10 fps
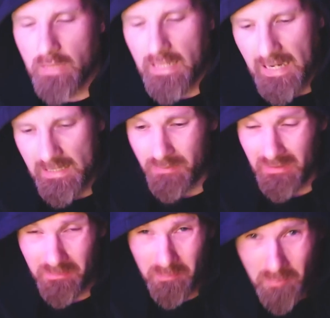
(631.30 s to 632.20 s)
guys,
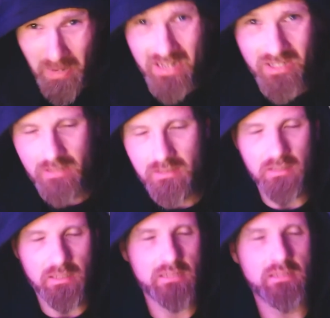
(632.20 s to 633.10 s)
but patience
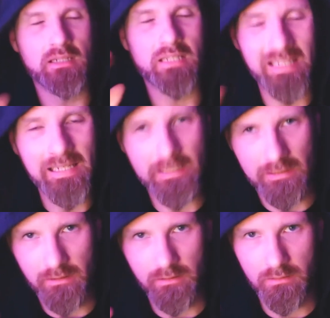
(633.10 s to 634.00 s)
is a key
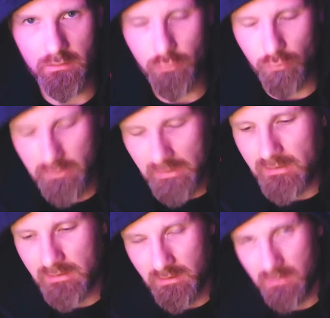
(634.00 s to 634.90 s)
to
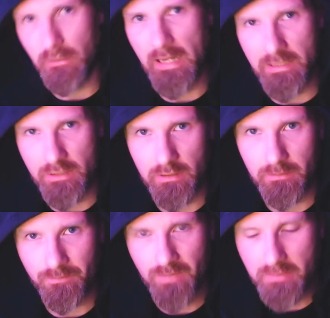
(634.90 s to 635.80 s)
this strategy,
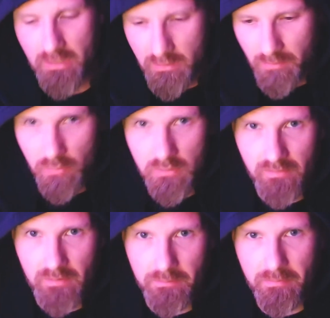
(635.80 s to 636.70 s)
because most of
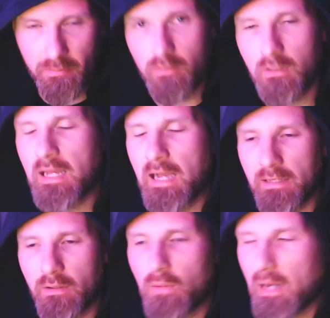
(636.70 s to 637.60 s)
the people, I
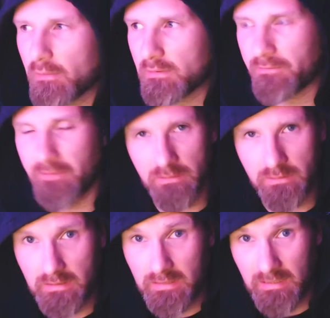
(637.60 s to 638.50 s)
know how it feels
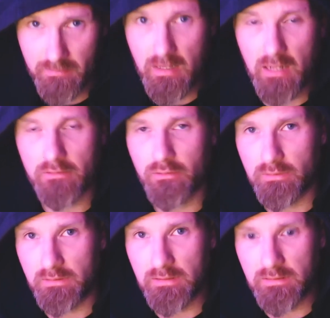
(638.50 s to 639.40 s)
in the altcoin
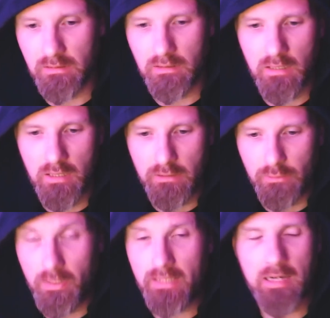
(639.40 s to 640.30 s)
season. You
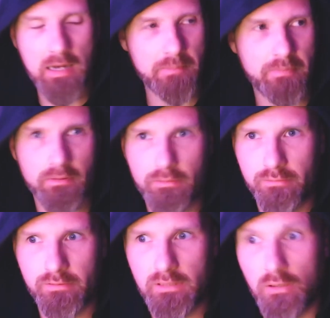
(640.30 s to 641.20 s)
wake up, you
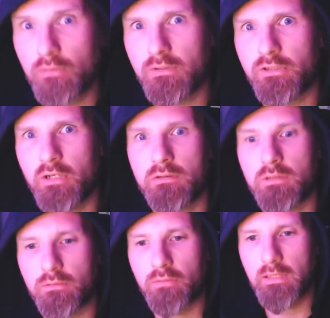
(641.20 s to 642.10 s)
see all the charts are
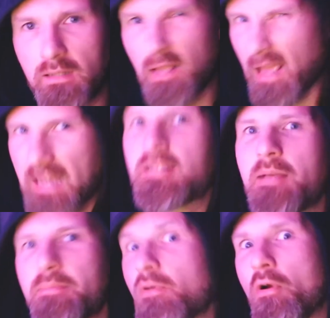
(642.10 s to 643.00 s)
green
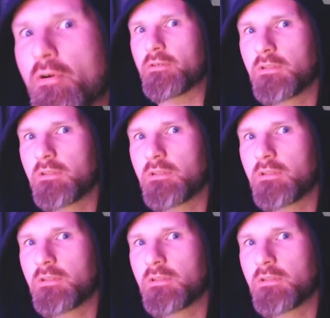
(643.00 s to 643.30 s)
except yours,